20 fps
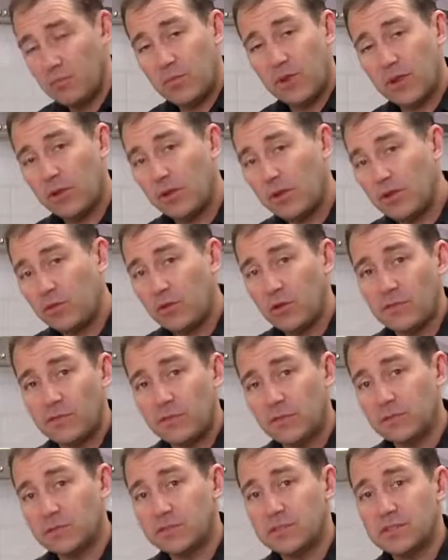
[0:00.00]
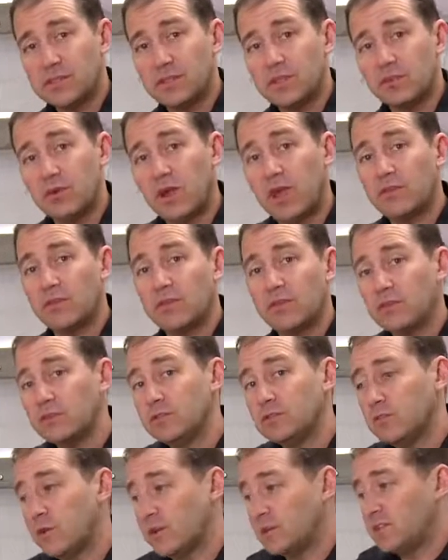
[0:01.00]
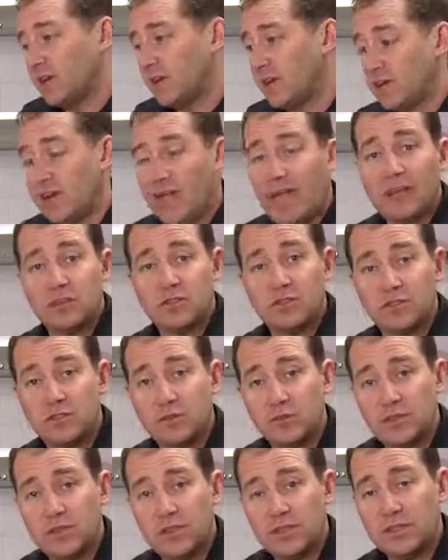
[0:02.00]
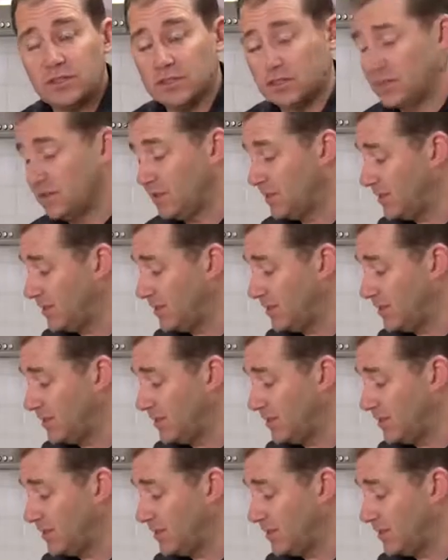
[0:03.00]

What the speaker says: But a lot of coffee you'll see will have a use by date out to 2 years.